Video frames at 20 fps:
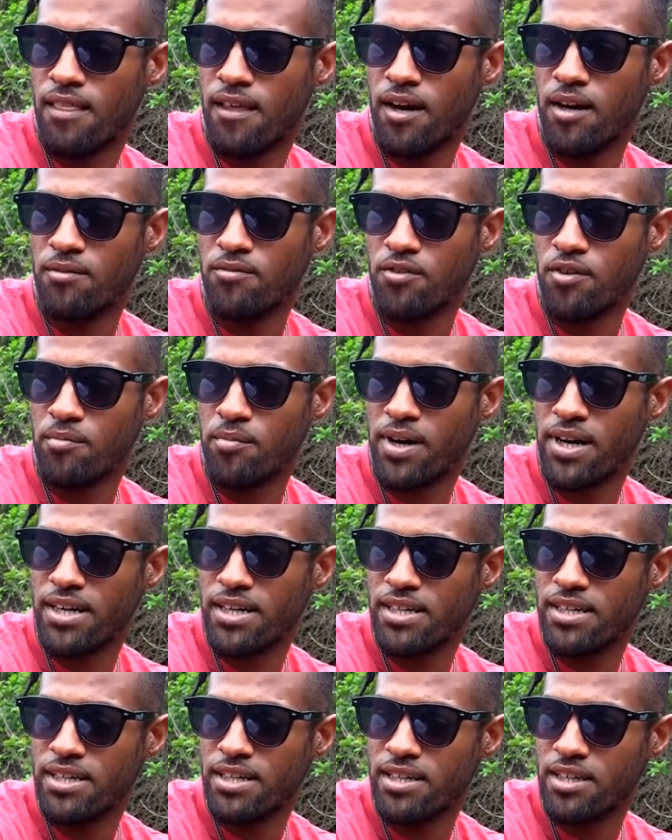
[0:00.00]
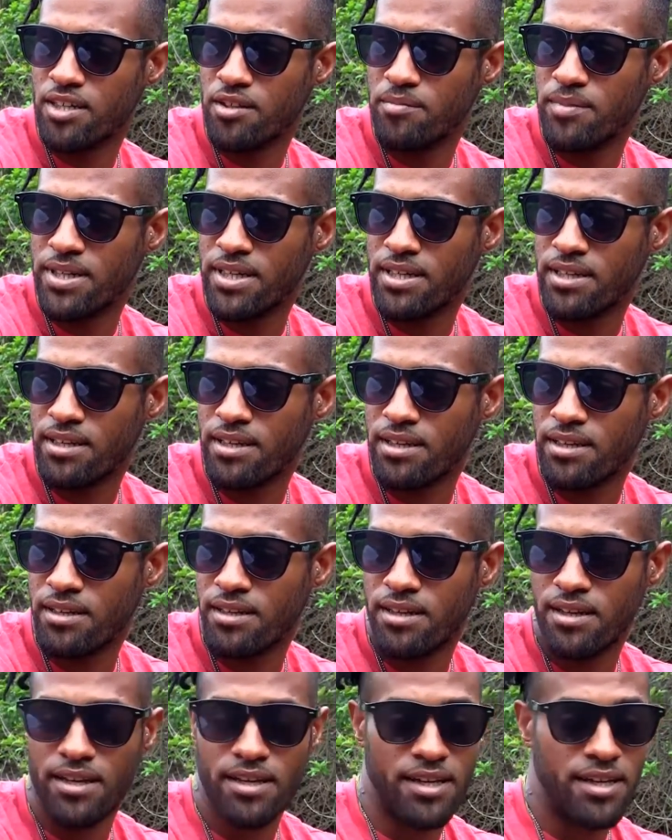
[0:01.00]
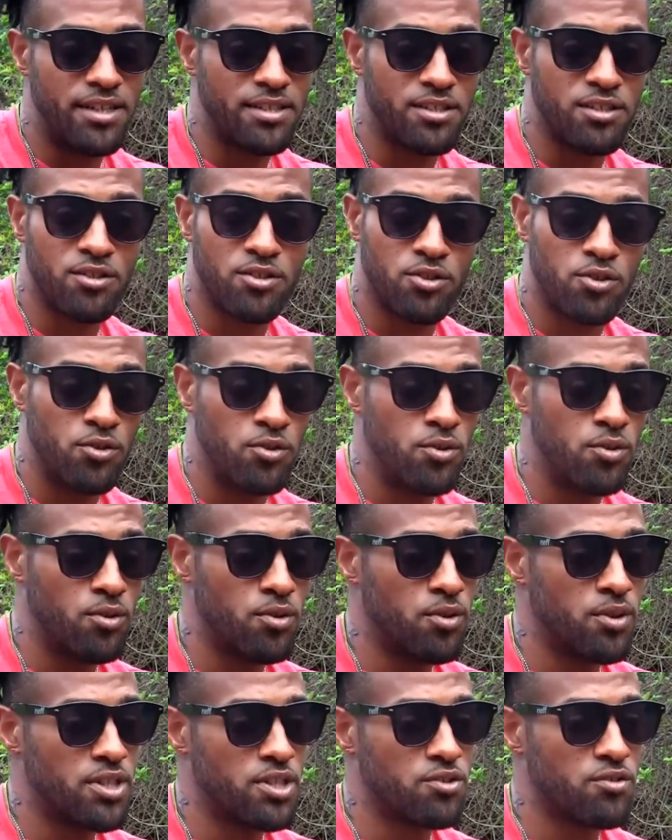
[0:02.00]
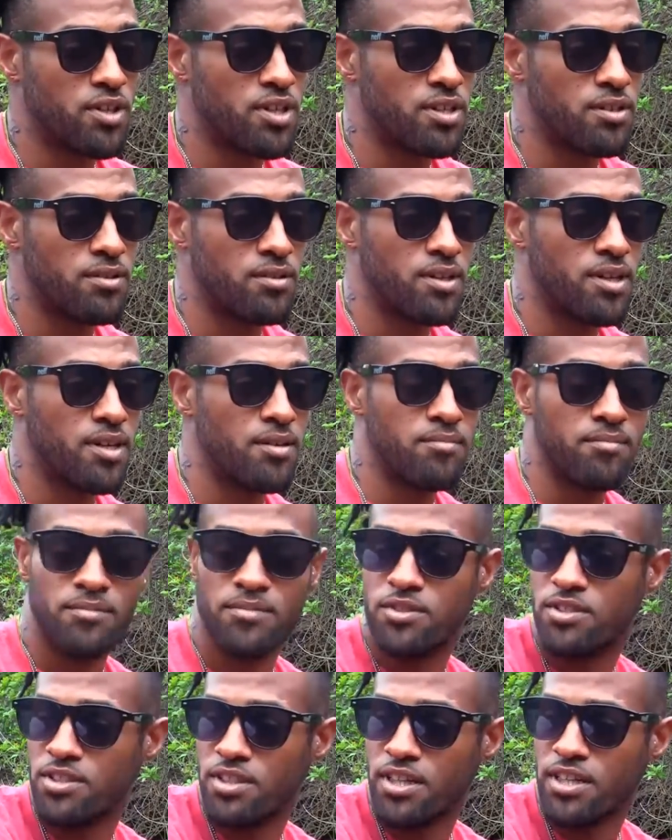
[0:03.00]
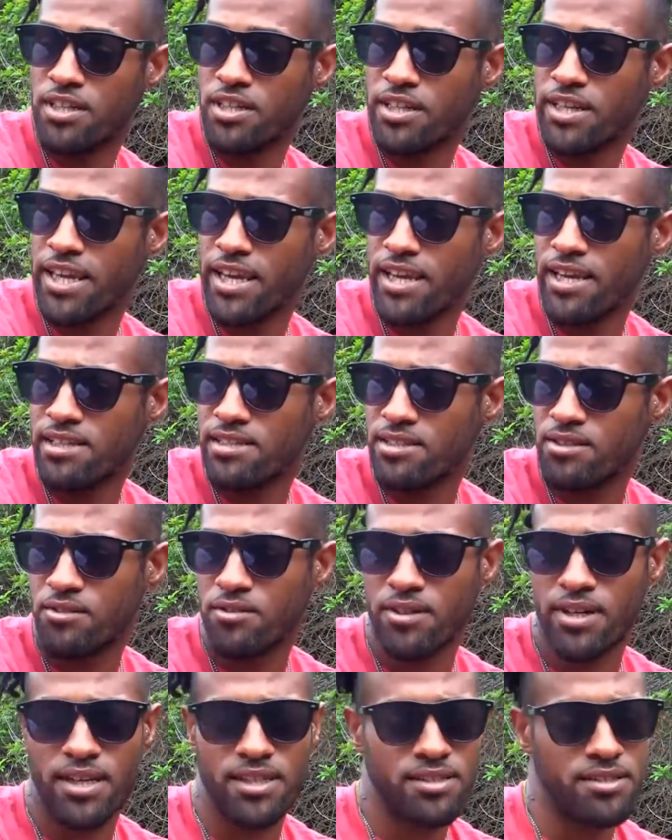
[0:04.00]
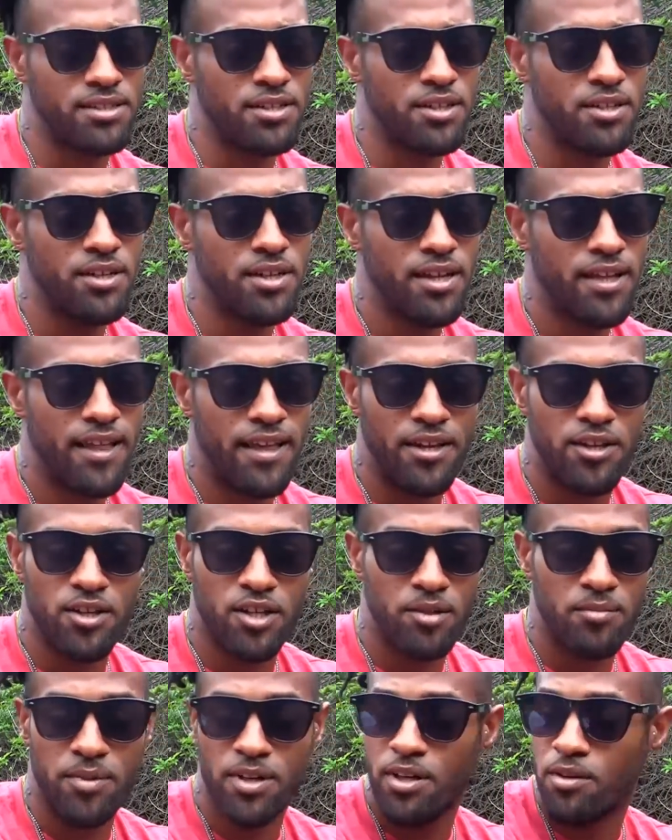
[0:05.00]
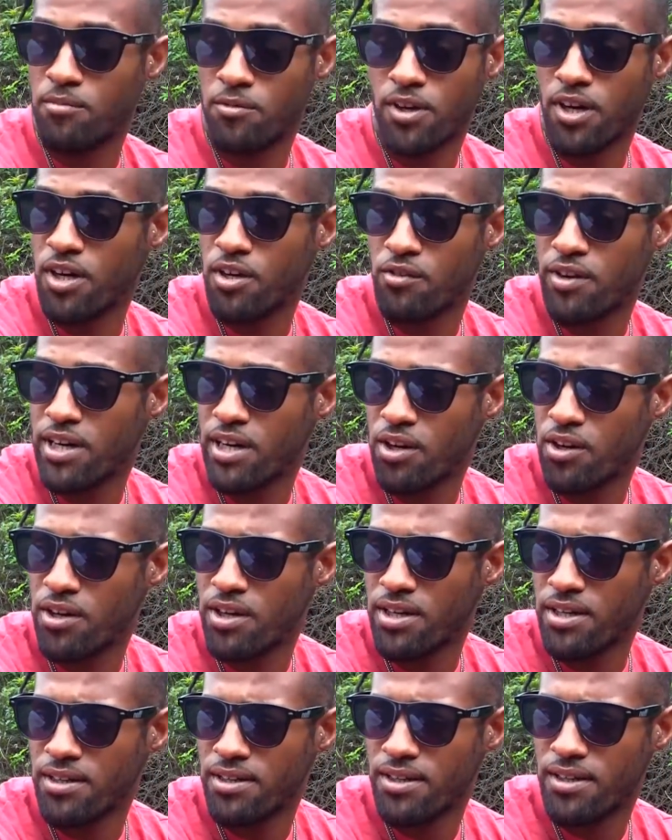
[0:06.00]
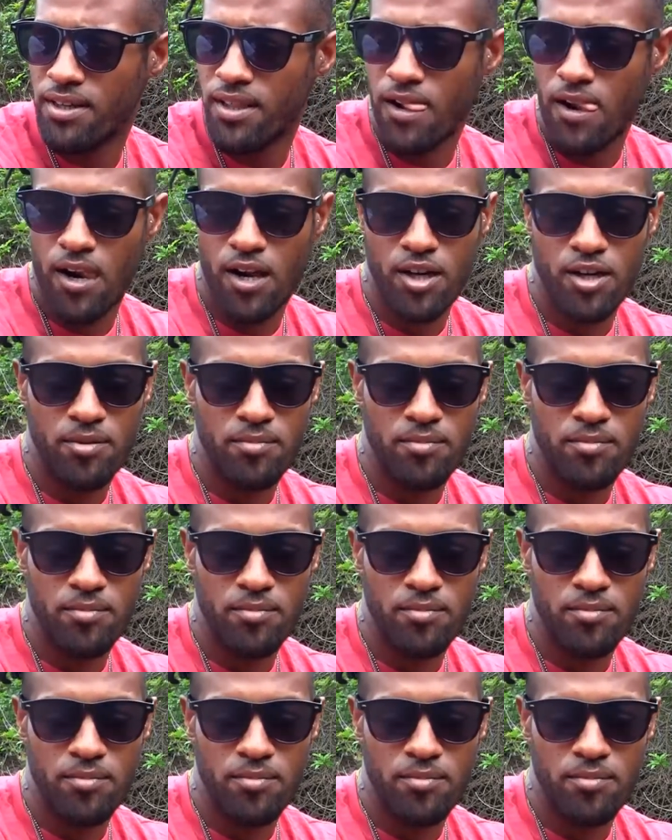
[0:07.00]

Um, for murder he didn't commit. Right. He's in school, always trying to um, study the case and all that, you know. He could have been a, a great lawyer, mm-hmm.